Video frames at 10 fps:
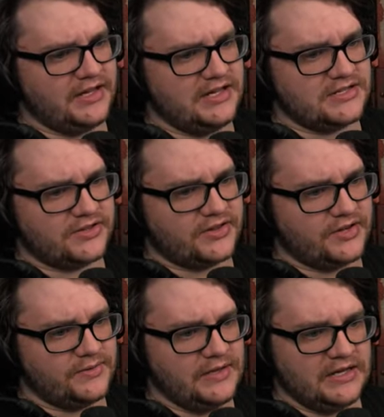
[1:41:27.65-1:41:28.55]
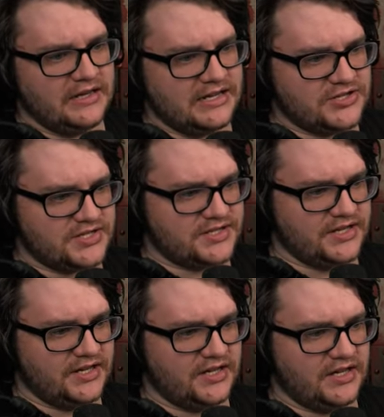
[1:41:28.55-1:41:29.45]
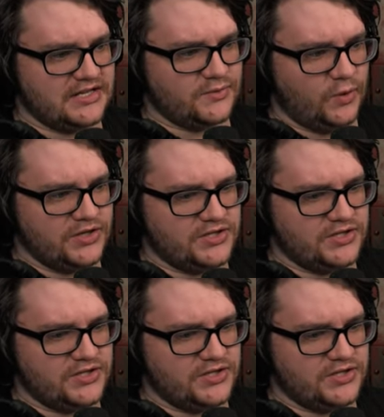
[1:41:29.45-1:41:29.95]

easier though. It's just uh, it's one,